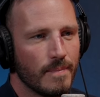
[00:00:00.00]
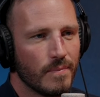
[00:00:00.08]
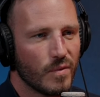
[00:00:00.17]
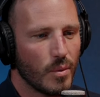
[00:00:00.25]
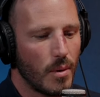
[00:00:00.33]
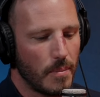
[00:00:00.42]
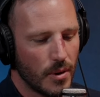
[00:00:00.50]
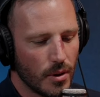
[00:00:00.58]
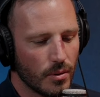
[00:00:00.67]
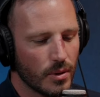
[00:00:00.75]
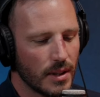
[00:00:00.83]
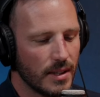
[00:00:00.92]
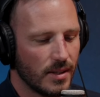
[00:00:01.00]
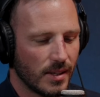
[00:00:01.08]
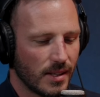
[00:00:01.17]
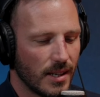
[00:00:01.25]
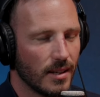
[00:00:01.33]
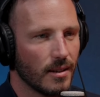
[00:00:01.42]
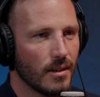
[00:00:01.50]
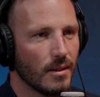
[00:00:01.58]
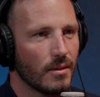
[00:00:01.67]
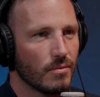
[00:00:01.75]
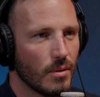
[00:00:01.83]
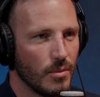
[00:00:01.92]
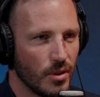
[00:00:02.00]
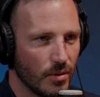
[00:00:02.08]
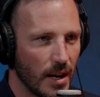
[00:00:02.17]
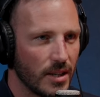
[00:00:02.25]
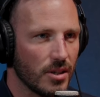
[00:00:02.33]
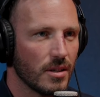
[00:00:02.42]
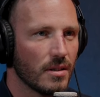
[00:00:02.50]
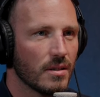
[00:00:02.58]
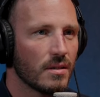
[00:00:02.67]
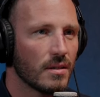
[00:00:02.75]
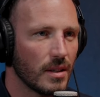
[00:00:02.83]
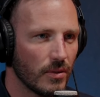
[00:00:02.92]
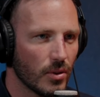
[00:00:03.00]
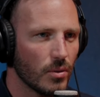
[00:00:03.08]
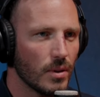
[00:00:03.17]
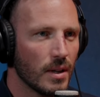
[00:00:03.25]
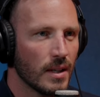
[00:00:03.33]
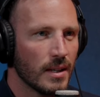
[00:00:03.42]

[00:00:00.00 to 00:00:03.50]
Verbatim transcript: from a purely skill remuneration level,